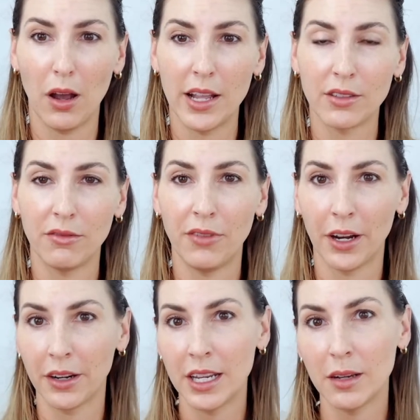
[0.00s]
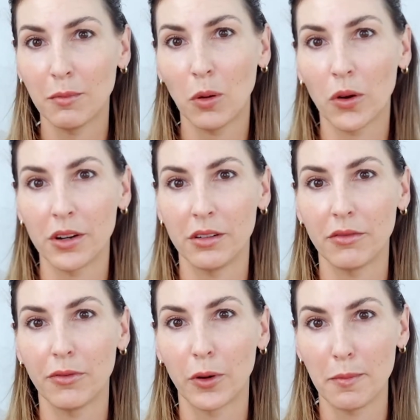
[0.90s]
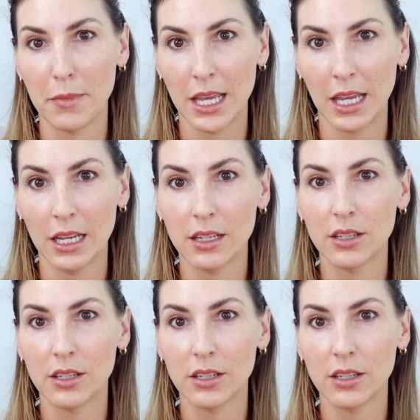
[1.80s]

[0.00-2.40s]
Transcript: It's very important for me